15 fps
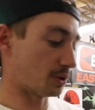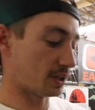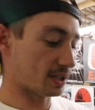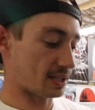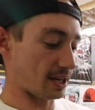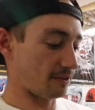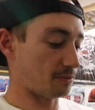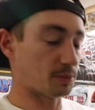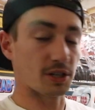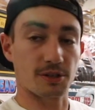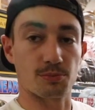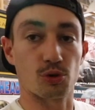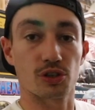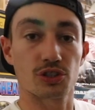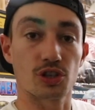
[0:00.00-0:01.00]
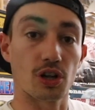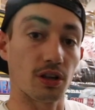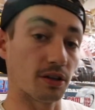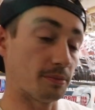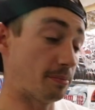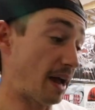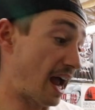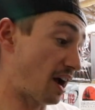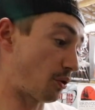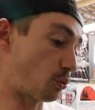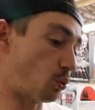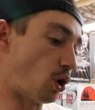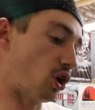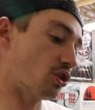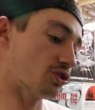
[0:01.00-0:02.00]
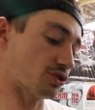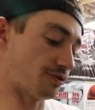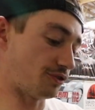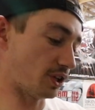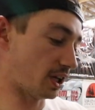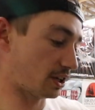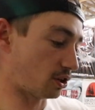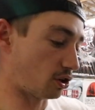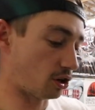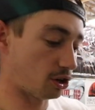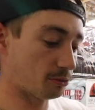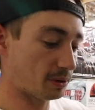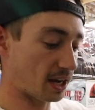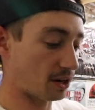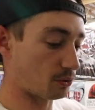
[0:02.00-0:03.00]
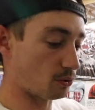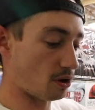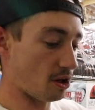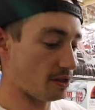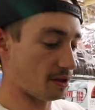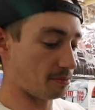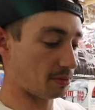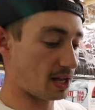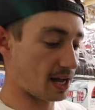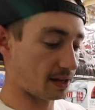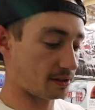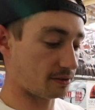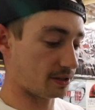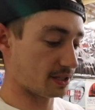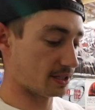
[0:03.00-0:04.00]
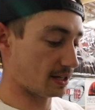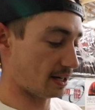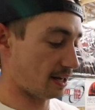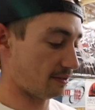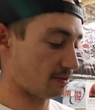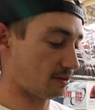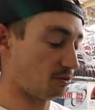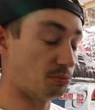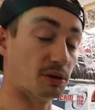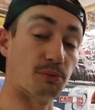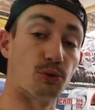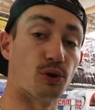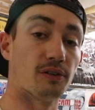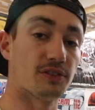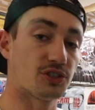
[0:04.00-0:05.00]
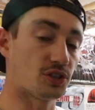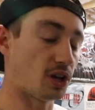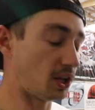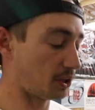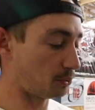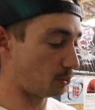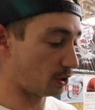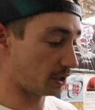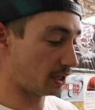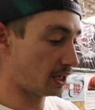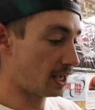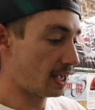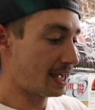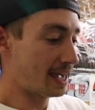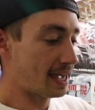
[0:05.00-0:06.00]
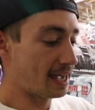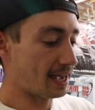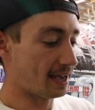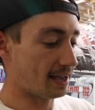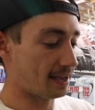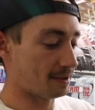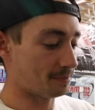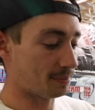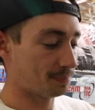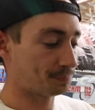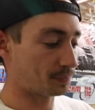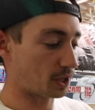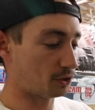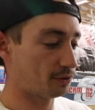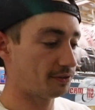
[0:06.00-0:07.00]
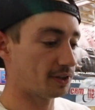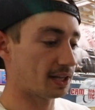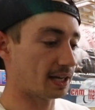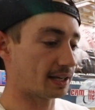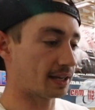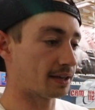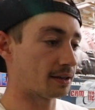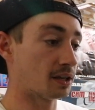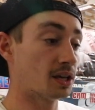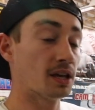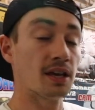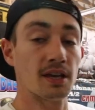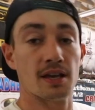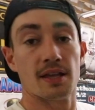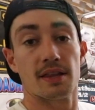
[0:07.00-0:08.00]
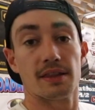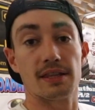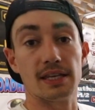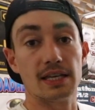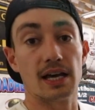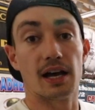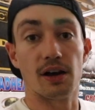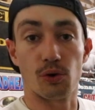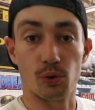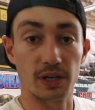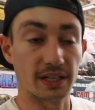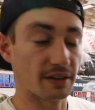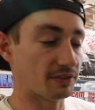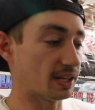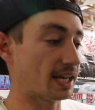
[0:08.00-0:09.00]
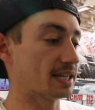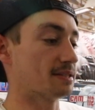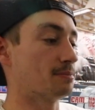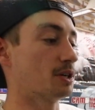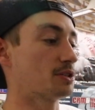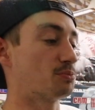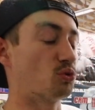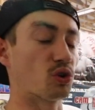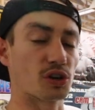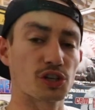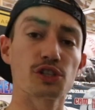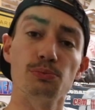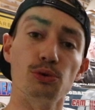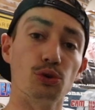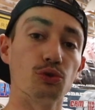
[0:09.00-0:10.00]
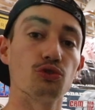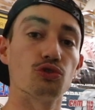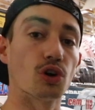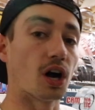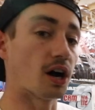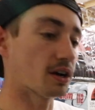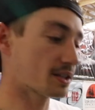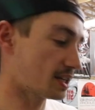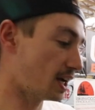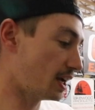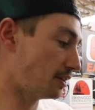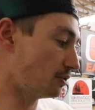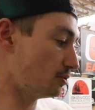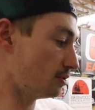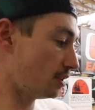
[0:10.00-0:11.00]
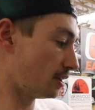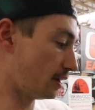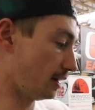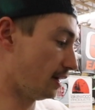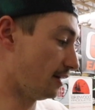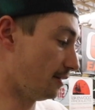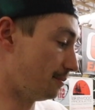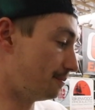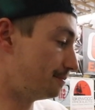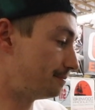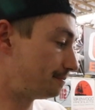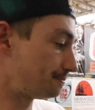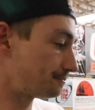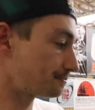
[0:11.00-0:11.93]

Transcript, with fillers: one does have a much more solid back wall, so if you like a hard back wall, that Black three is going to have a little bit more of a solid one. Um, I do feel like the uh, Hoyt definitely has a much more smooth draw cycle um,